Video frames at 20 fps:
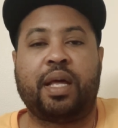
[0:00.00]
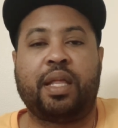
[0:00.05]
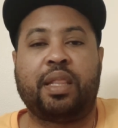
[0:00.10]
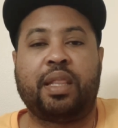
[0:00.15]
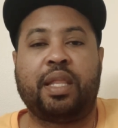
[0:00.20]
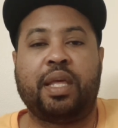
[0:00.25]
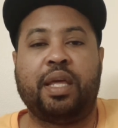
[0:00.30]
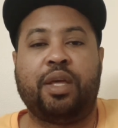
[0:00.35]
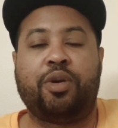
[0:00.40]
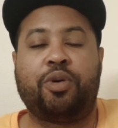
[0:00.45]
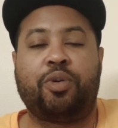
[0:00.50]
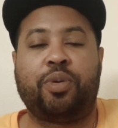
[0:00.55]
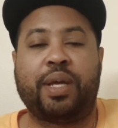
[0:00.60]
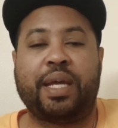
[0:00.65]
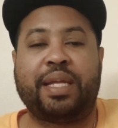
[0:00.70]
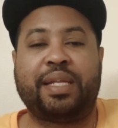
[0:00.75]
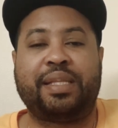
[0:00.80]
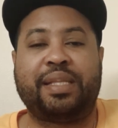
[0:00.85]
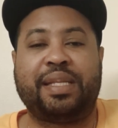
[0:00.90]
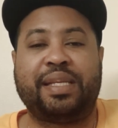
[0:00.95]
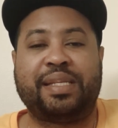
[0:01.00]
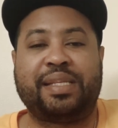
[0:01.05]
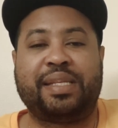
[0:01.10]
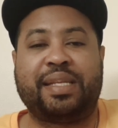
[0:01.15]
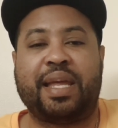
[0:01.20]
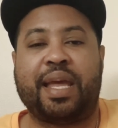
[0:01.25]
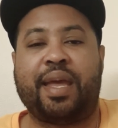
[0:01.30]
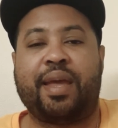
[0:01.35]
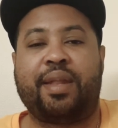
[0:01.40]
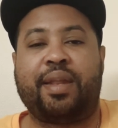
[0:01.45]
illegal in this
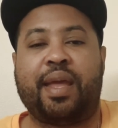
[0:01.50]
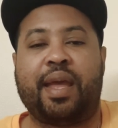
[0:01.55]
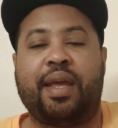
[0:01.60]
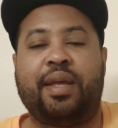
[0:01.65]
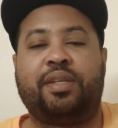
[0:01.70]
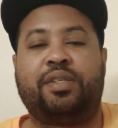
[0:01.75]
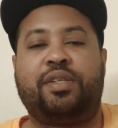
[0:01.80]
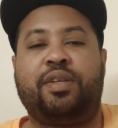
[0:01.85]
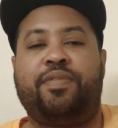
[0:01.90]
day and age,